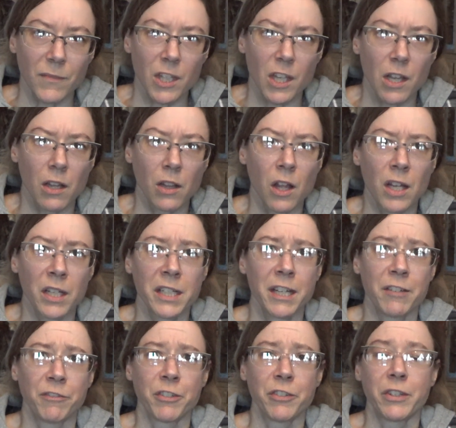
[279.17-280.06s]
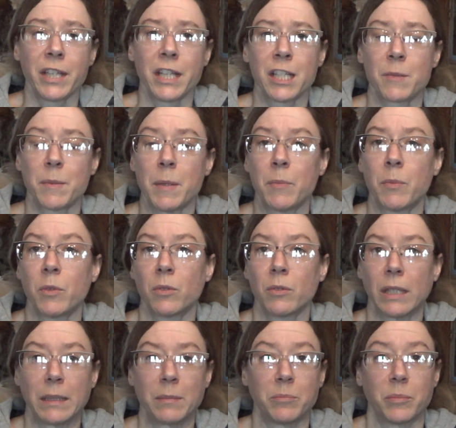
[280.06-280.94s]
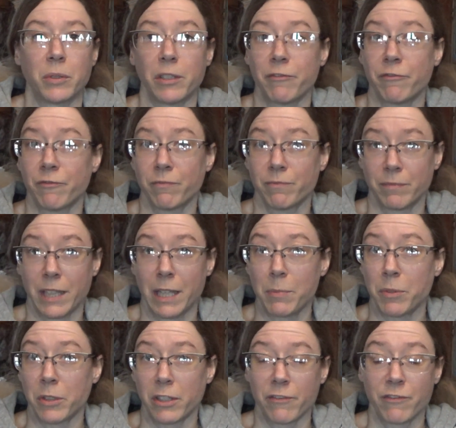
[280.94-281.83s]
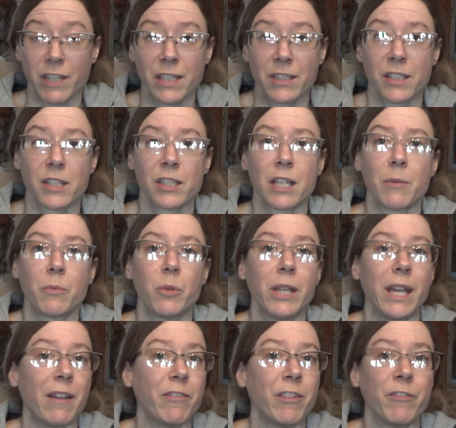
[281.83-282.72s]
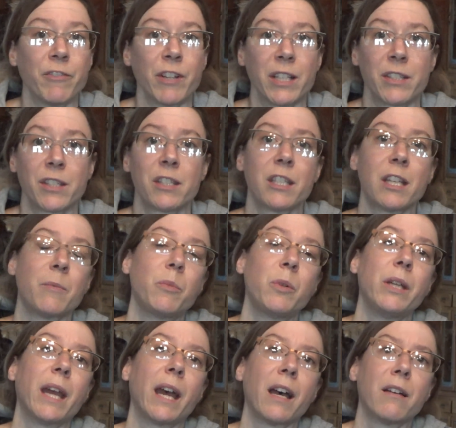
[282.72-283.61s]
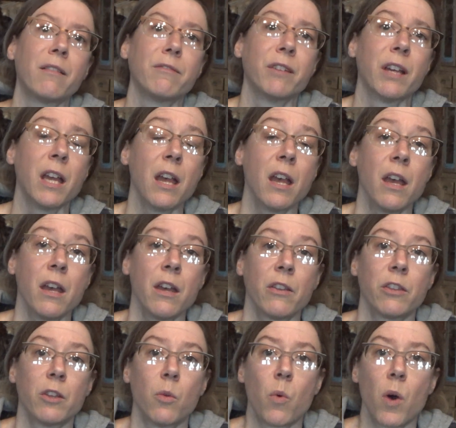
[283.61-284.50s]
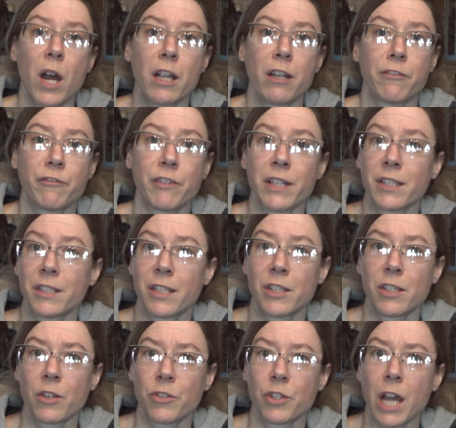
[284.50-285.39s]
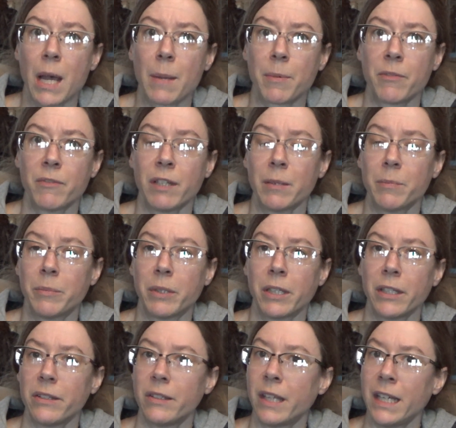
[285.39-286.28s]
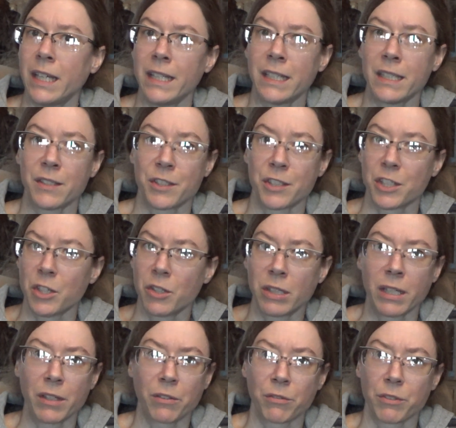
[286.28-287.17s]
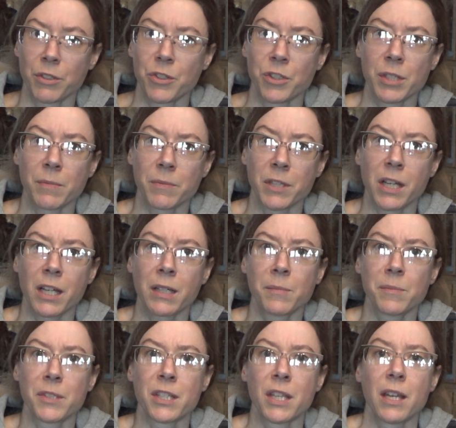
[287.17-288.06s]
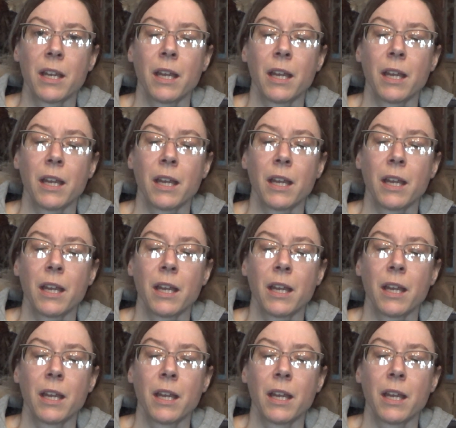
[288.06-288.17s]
a lot of different things. People they put the fences up. We have the fences up. We have the wire fences on top of it, but they can still get through sometimes,